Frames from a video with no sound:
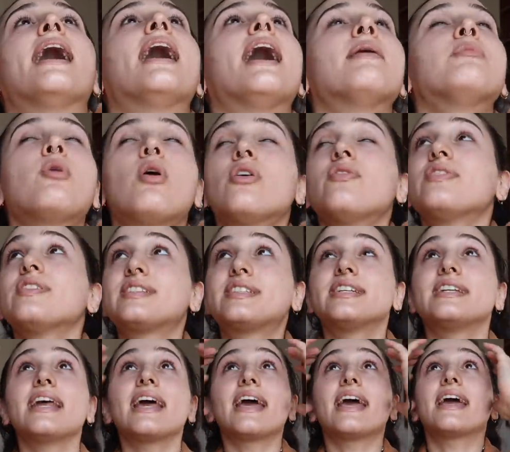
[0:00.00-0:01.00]
over
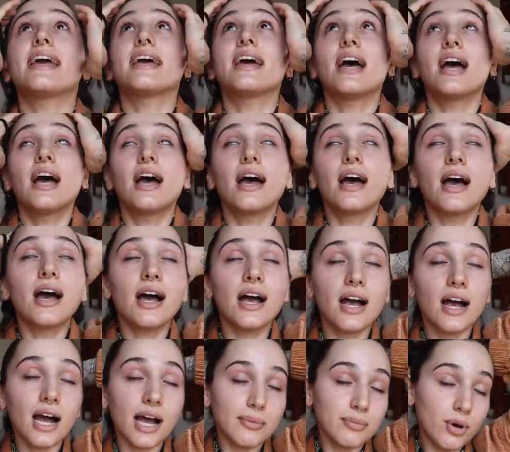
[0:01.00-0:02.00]
today.
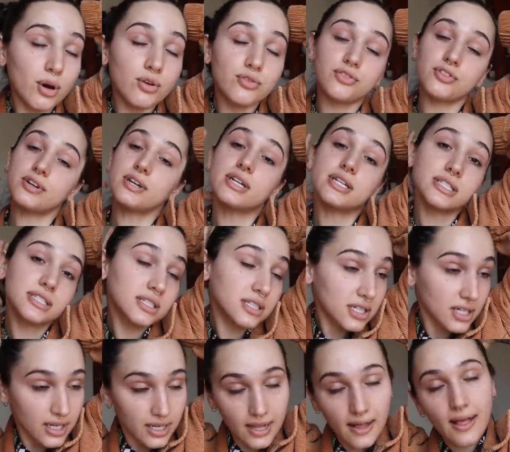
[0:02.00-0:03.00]
I'm over it.
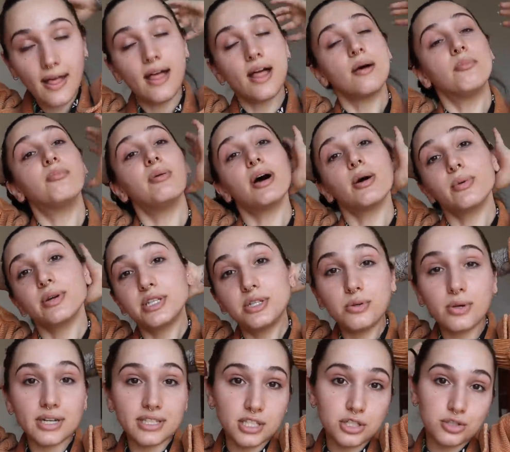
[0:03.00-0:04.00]
But we
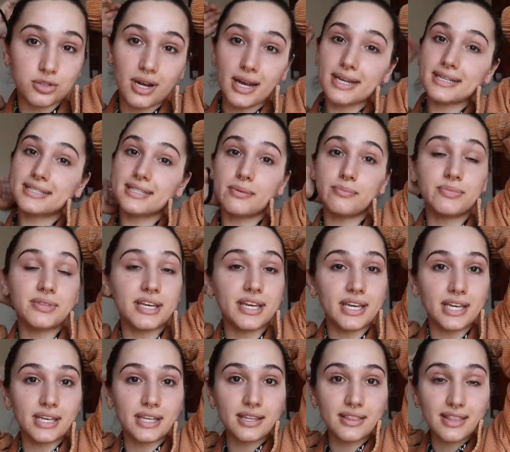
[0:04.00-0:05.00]
do get to try
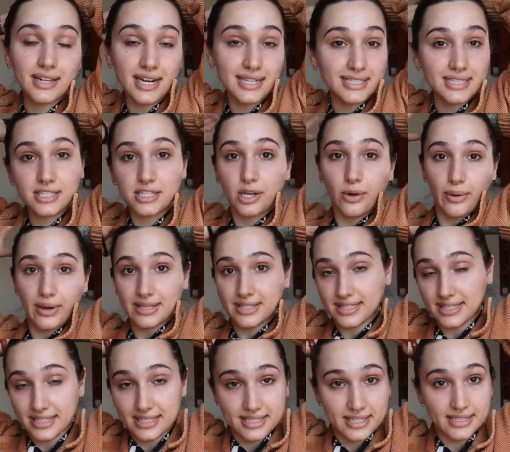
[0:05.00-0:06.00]
something that I didn't know
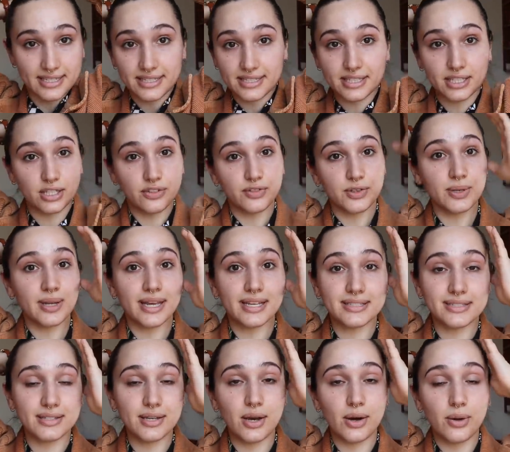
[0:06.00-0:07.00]
existed until a few
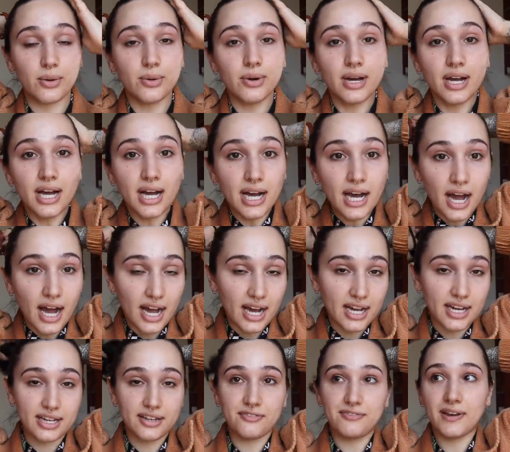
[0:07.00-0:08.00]
days ago.
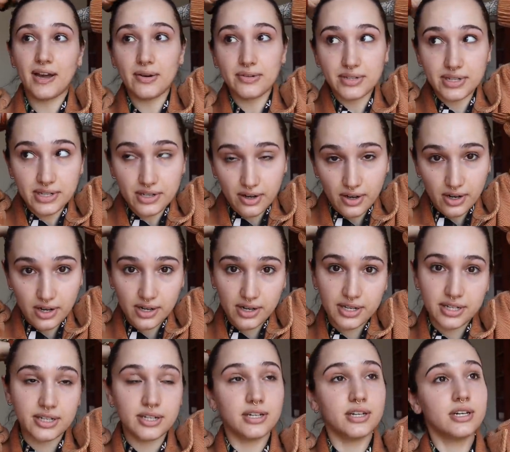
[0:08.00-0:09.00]
I found it
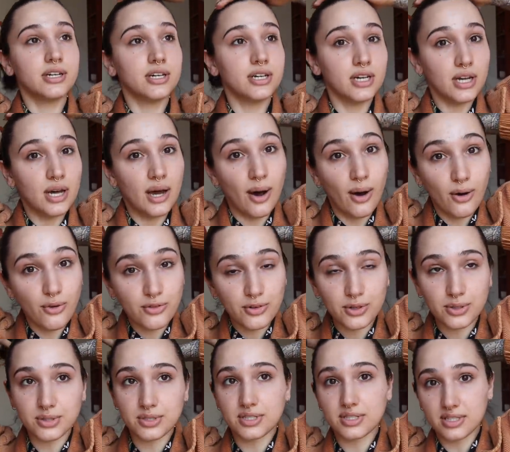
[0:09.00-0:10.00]
on Whole
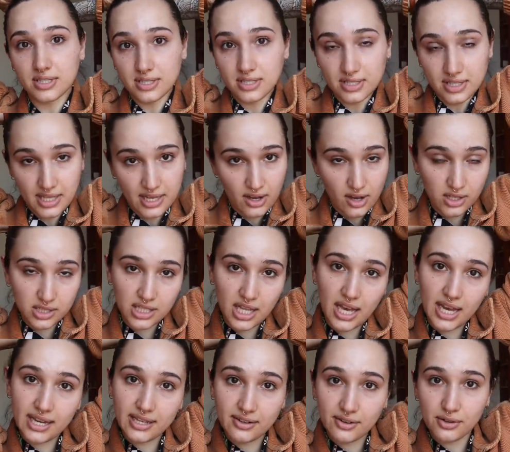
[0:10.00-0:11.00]
Foods, like
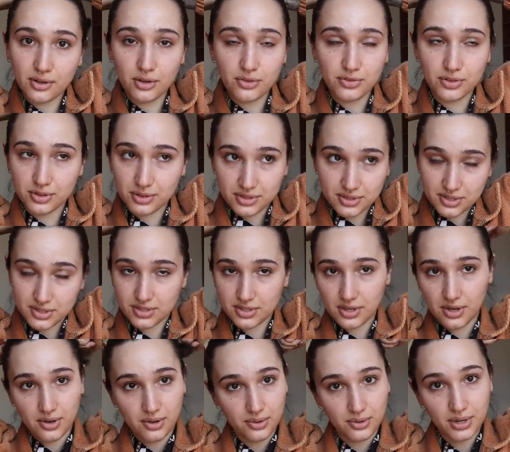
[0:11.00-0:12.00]
online on Whole Foods.
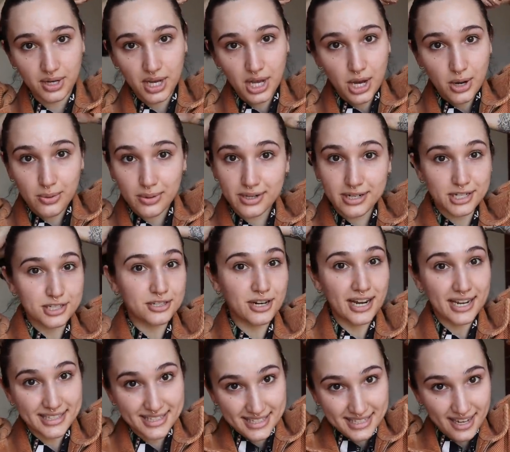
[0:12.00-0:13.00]
So we're gonna
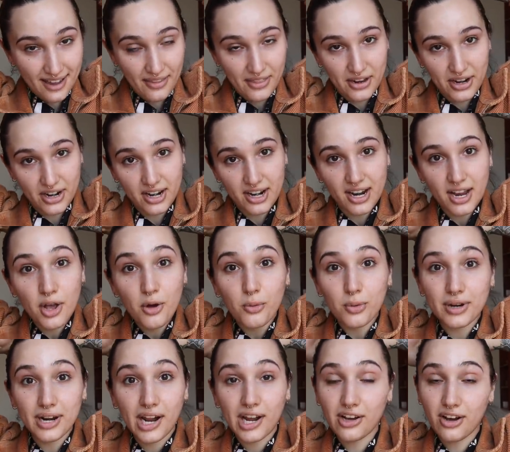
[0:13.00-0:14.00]
try it together.
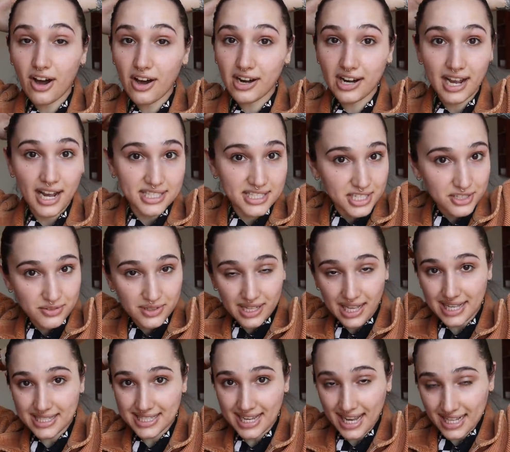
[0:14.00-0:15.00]
When I got it, I didn't
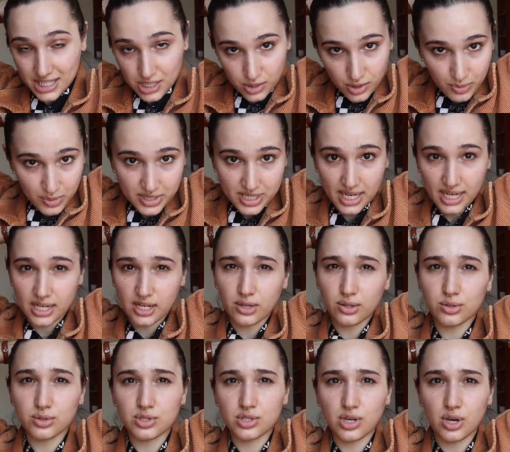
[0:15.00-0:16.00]
realize it had sweet
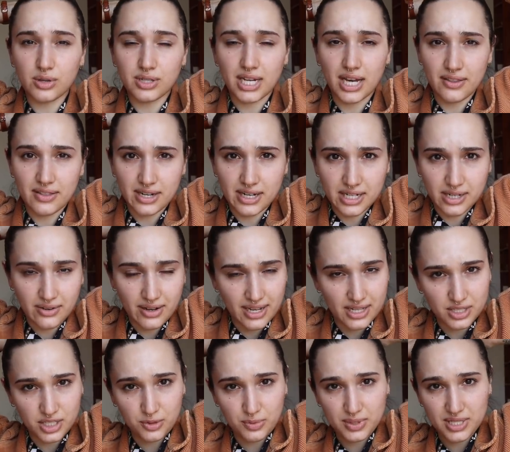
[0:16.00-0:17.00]
potato. So now that I know it
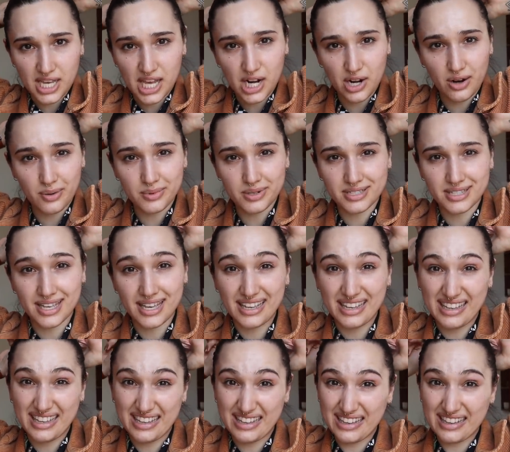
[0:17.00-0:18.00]
has sweet potato, I'm just like,
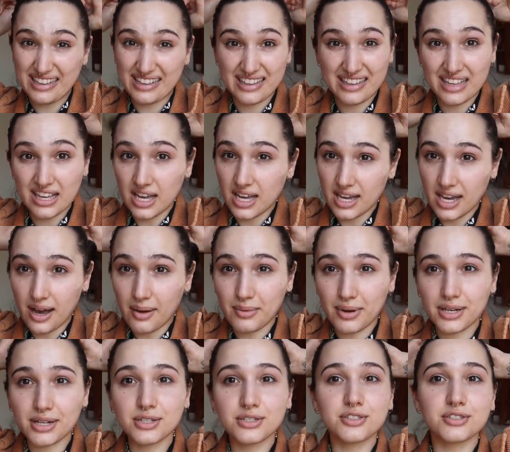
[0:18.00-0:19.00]
eh. I'm
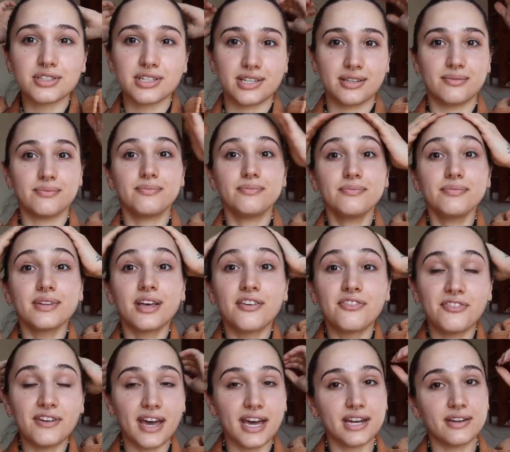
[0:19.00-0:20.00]
not usually a
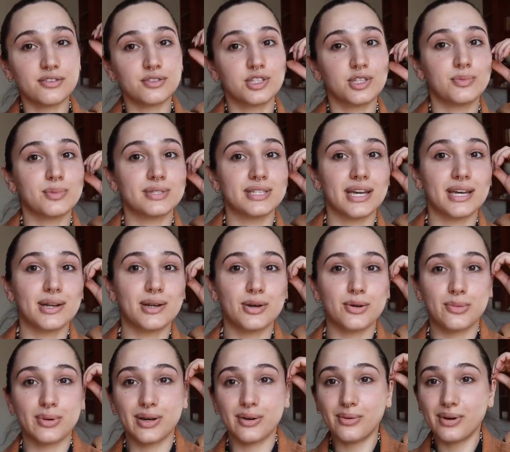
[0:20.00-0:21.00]
fan of sweet
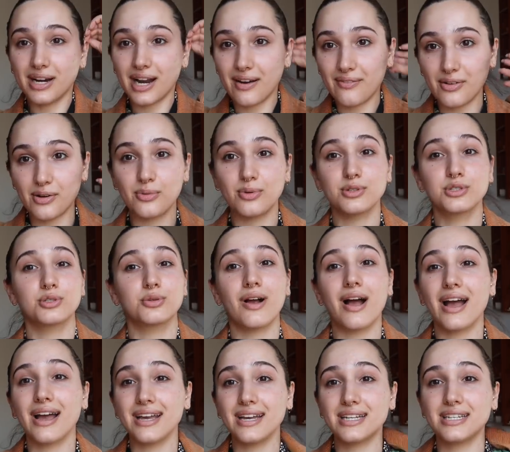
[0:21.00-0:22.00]
potato, but whatever, we'll
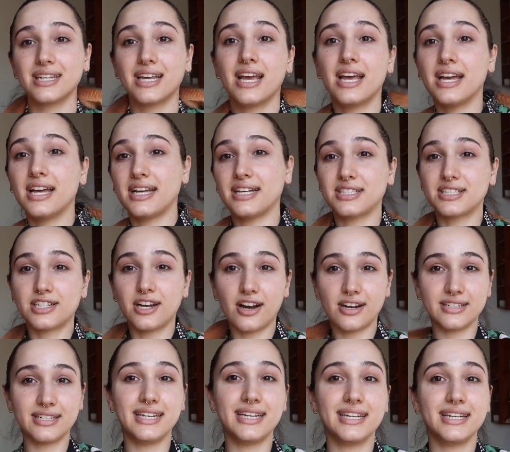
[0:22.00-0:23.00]
try it. It's
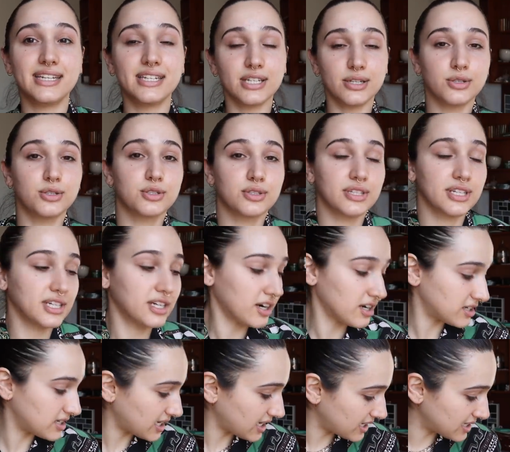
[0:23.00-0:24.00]
Gardein. Usually
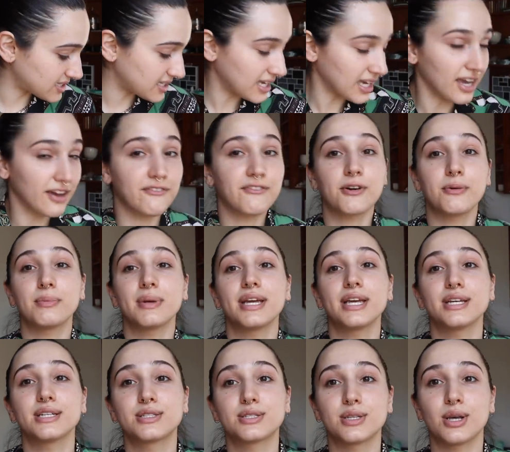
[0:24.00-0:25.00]
Gardein is a hit for
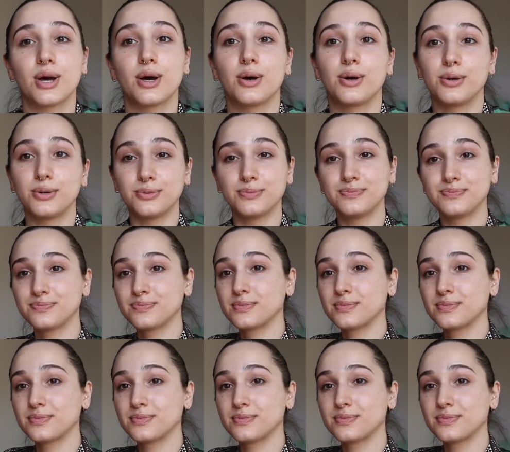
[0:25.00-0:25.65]
me, so